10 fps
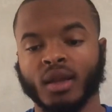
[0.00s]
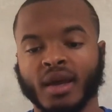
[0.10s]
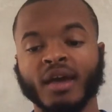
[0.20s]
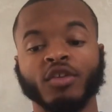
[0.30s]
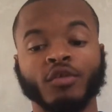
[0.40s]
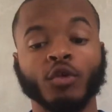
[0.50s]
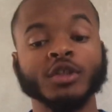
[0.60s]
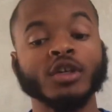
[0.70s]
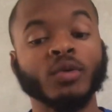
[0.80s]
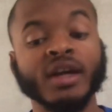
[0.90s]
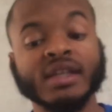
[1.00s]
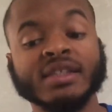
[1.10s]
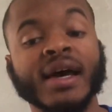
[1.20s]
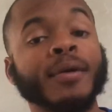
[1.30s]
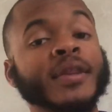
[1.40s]
They have to force their way
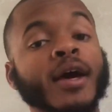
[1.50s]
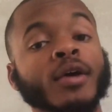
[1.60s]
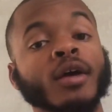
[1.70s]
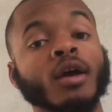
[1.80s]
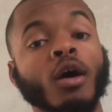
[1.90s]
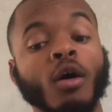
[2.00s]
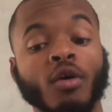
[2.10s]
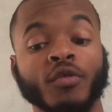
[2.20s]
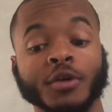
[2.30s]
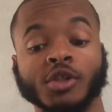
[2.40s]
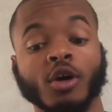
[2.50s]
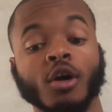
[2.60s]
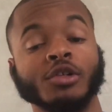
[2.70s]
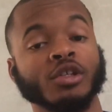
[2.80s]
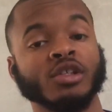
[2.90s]
inside without getting called for
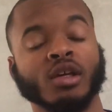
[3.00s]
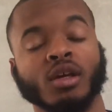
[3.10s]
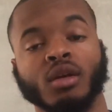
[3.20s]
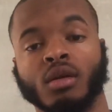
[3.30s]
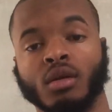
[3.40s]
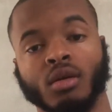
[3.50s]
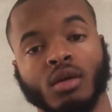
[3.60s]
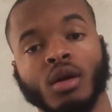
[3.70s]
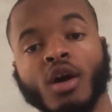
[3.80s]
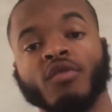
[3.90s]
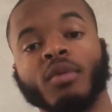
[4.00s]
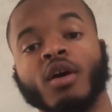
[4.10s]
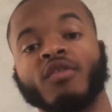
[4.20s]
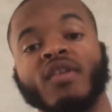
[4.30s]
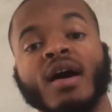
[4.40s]
charges and
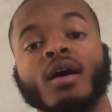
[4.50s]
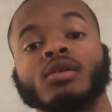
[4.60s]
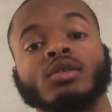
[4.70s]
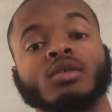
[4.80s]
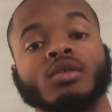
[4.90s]
off-ball fouls.